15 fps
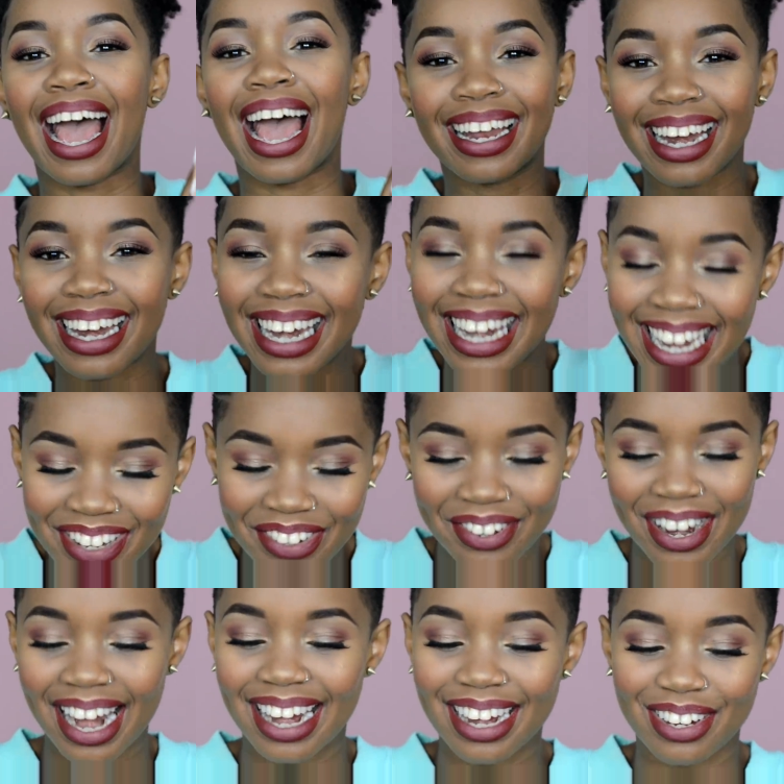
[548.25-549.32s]
I
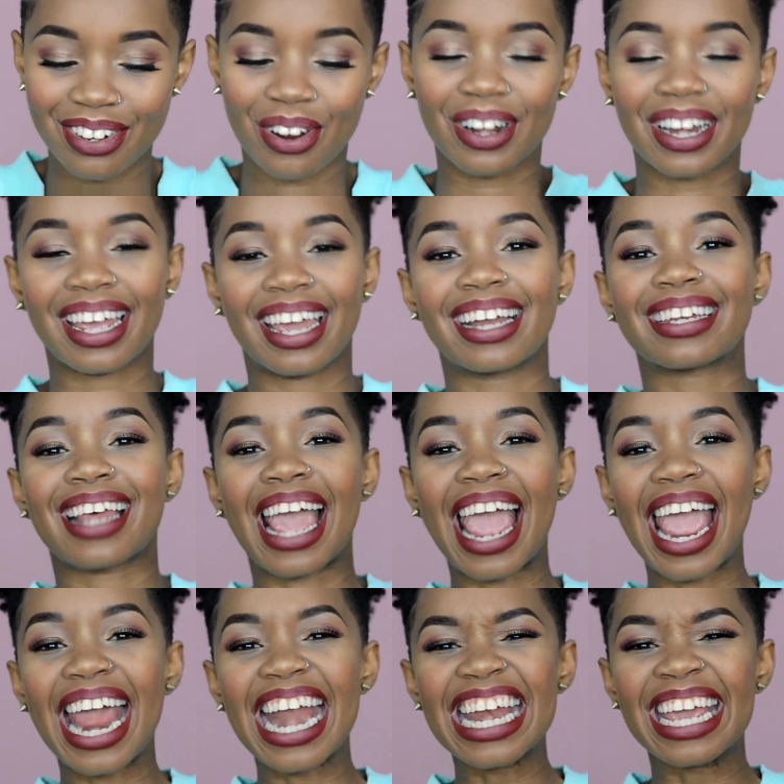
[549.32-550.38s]
literally don't get
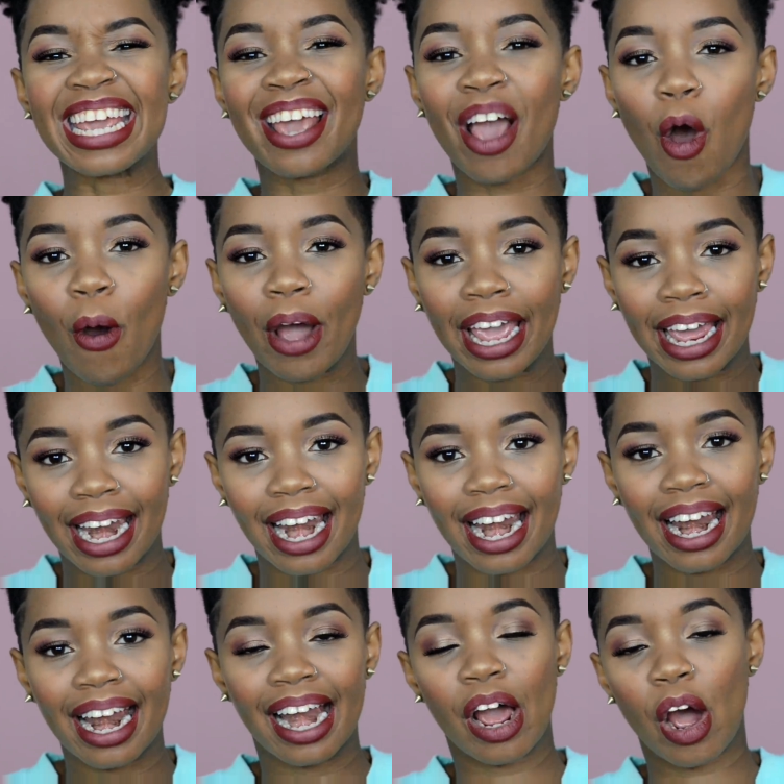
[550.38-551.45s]
any
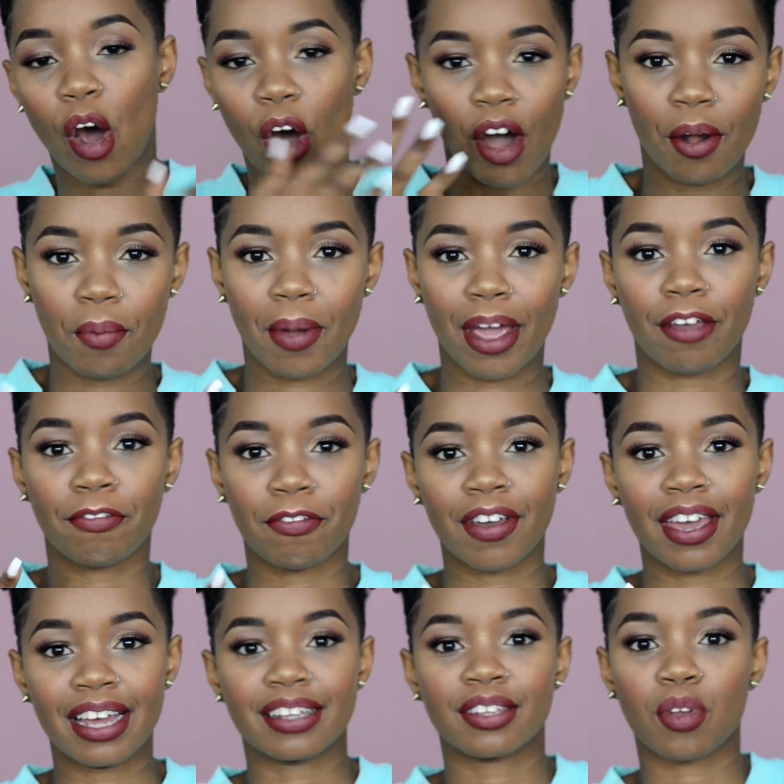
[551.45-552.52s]
oil on my
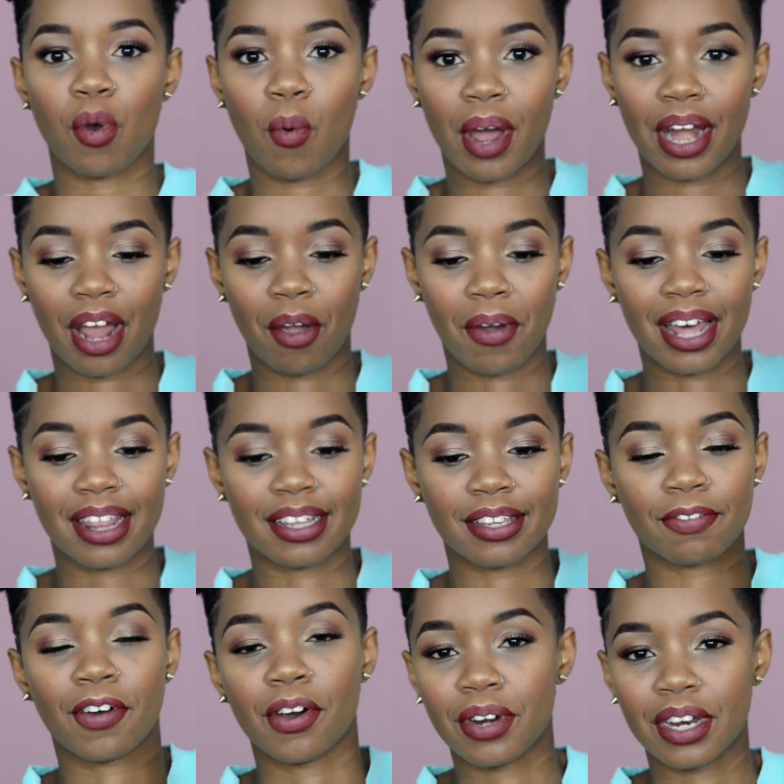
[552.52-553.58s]
face when I wear
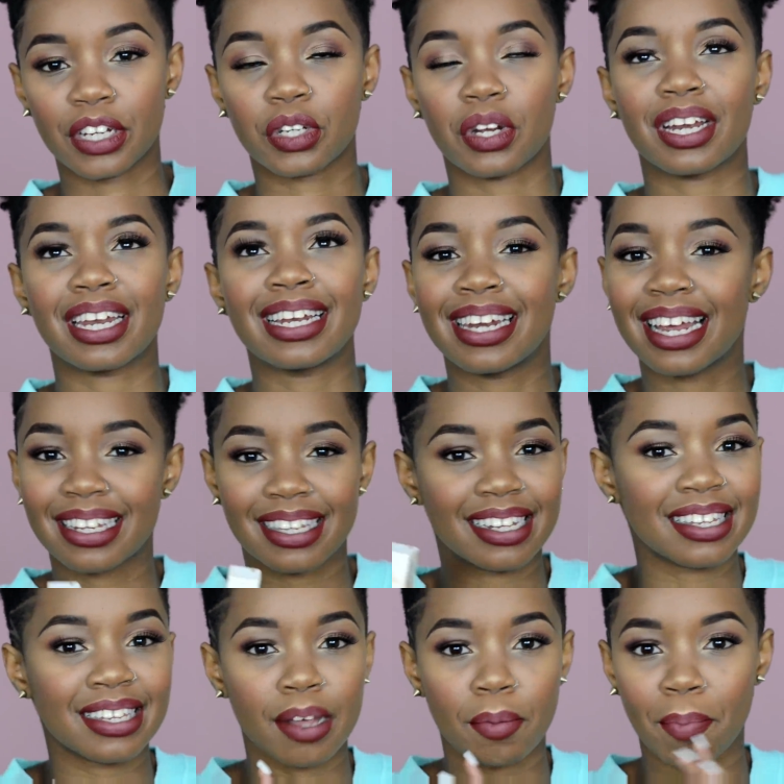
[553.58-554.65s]
this foundation. It doesn't
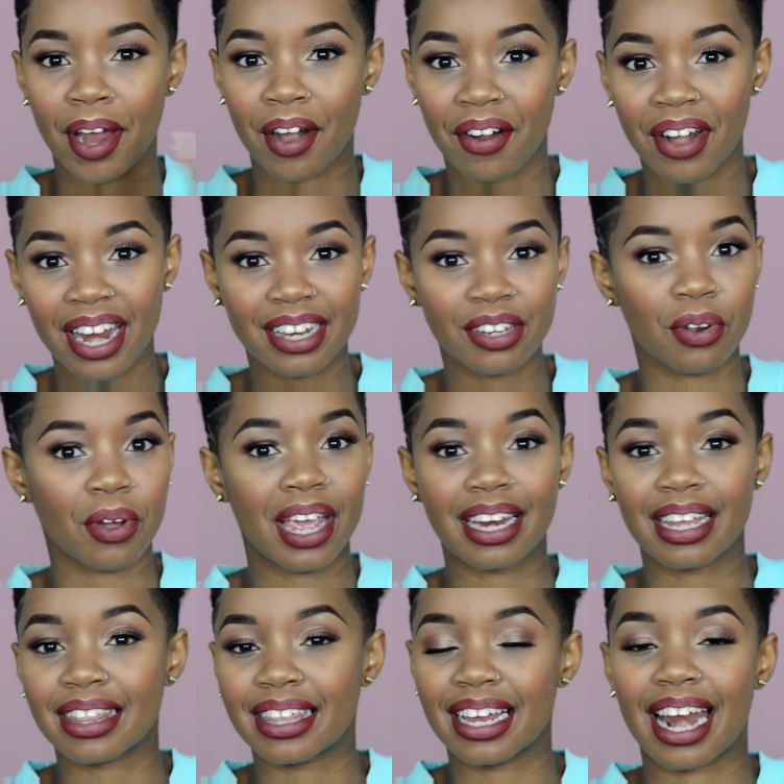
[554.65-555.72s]
separate or
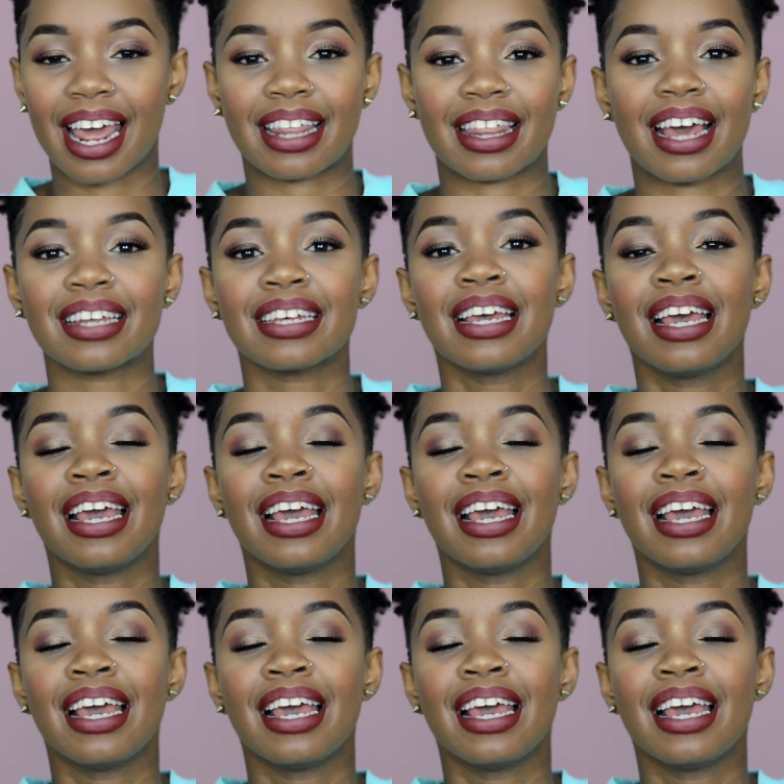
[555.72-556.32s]
anything like that.